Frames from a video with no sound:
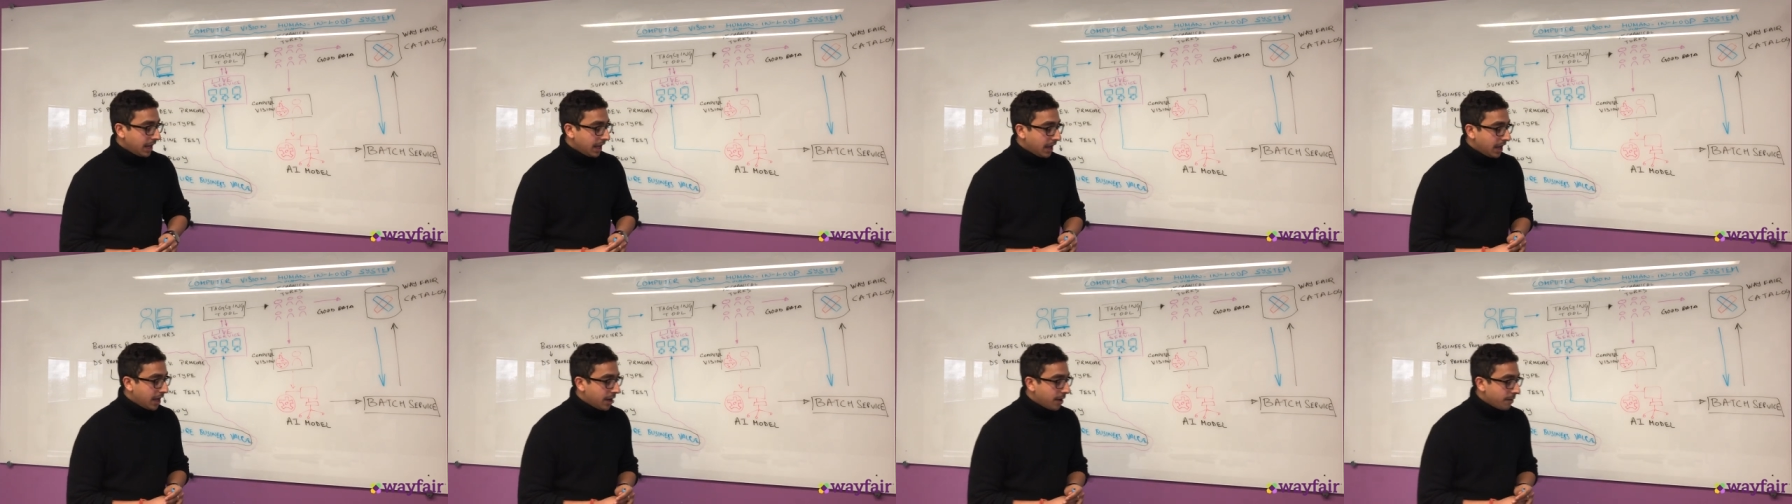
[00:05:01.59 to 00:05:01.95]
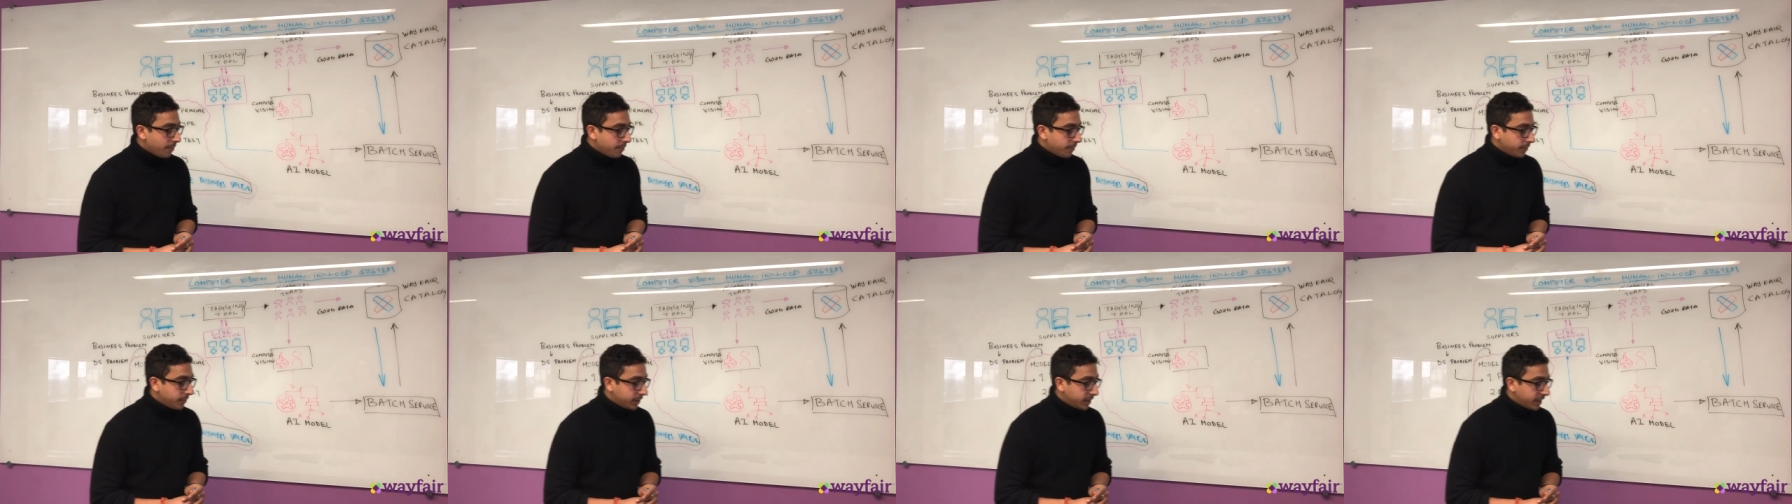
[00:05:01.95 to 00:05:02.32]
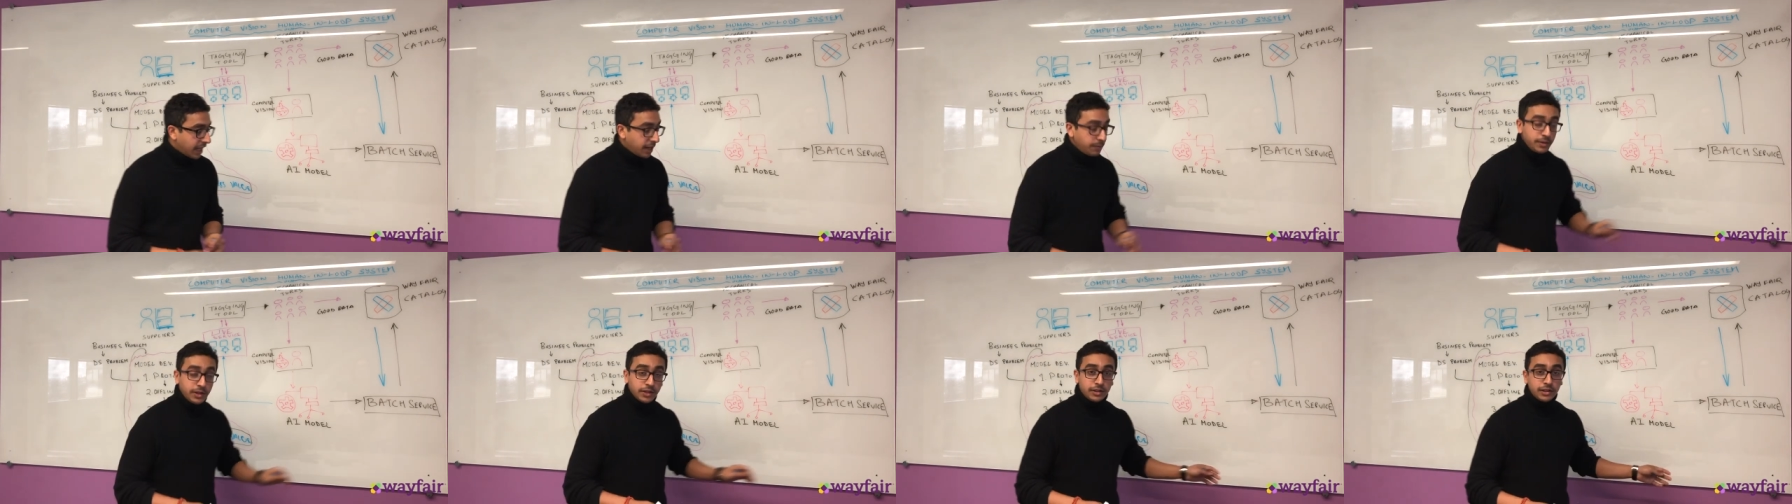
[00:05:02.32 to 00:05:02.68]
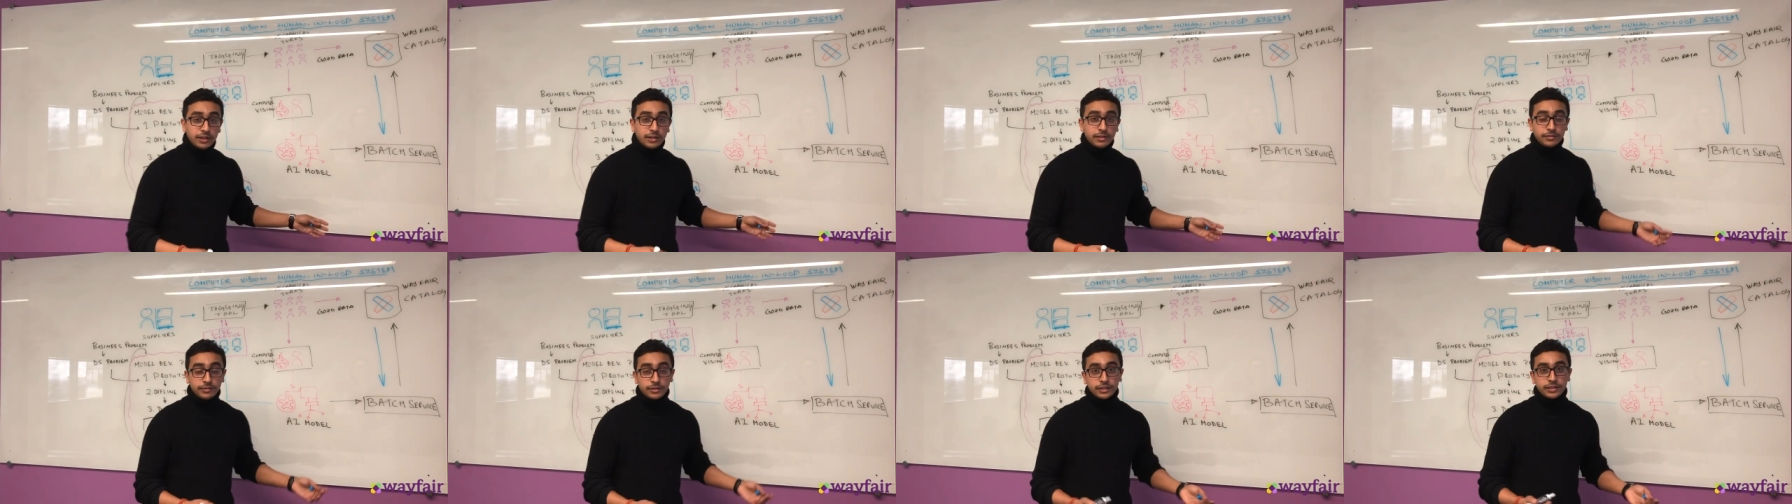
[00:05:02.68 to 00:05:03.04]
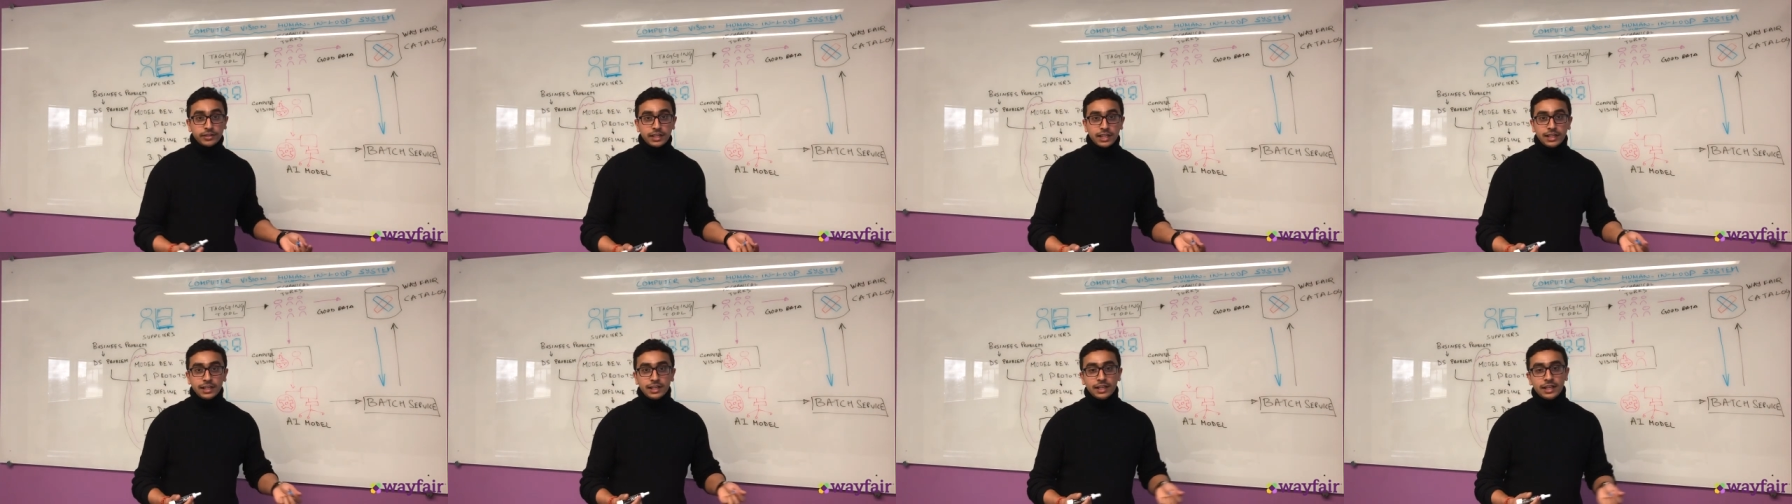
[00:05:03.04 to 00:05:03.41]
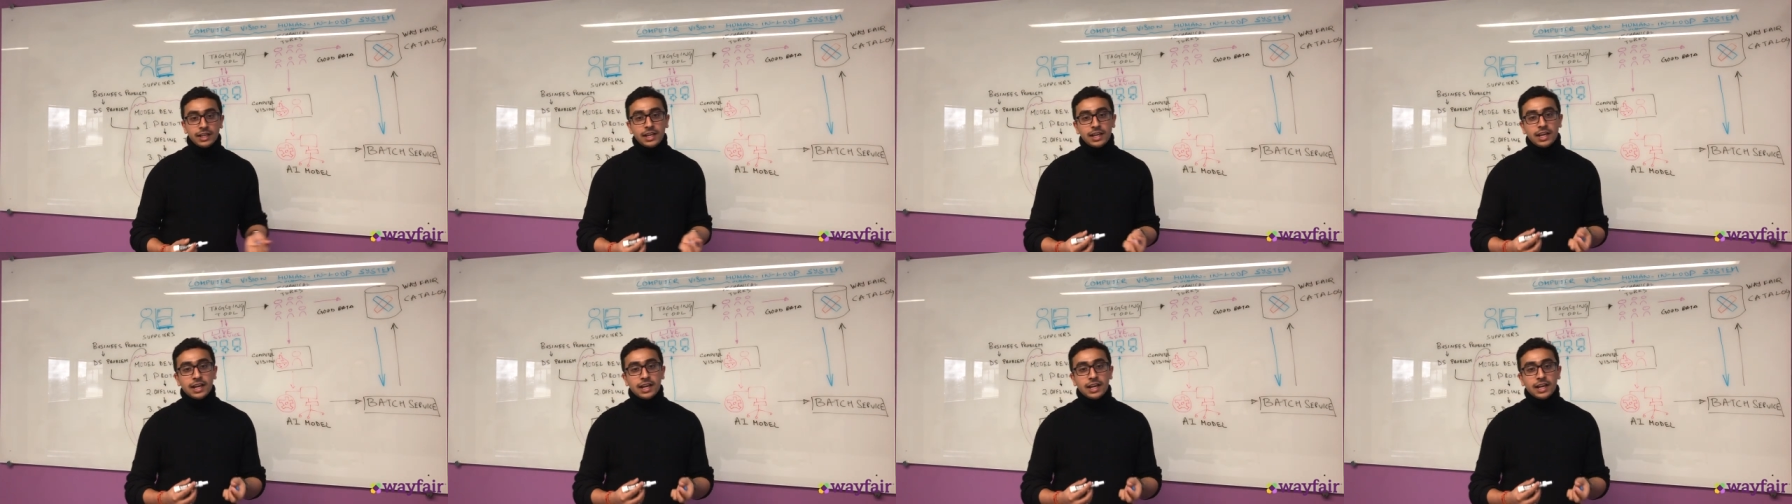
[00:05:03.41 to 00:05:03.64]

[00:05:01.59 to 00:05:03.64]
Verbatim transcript: Um, that'll be all for today.